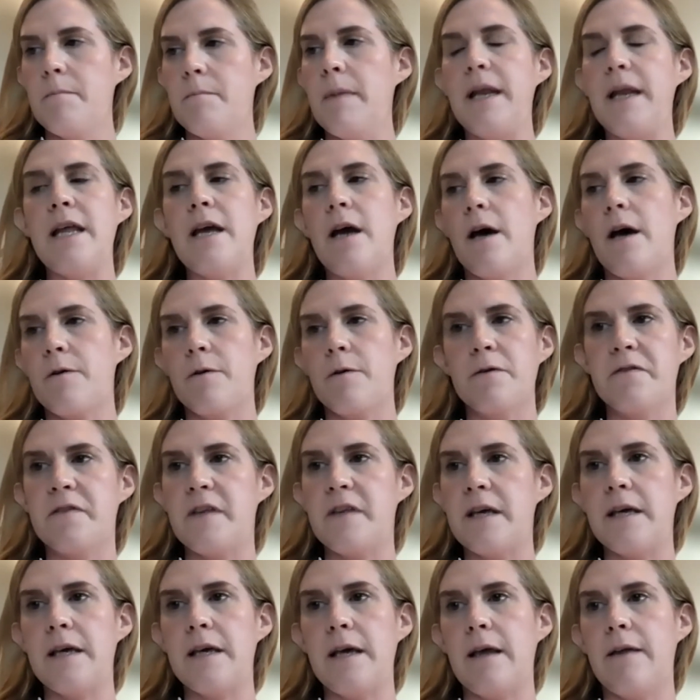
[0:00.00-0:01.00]
many others
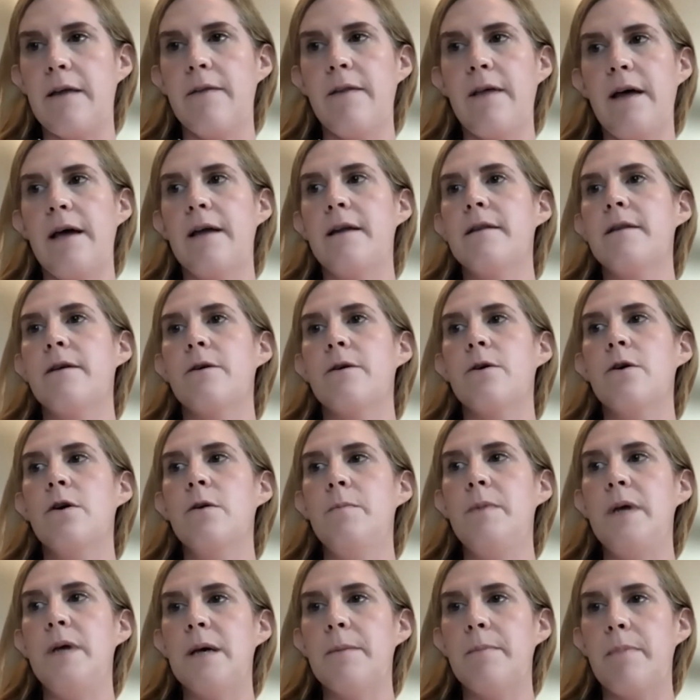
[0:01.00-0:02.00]
thinking that there could
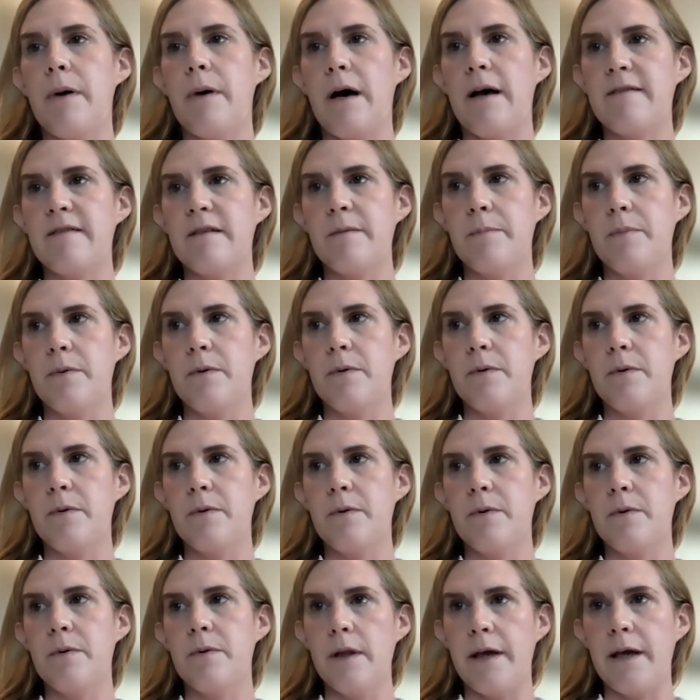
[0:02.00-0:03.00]
be a possible
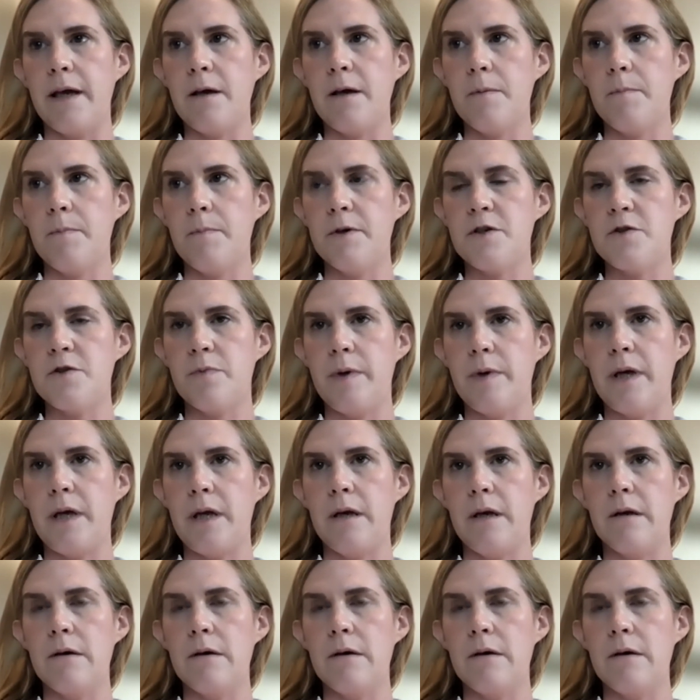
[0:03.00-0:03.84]
link between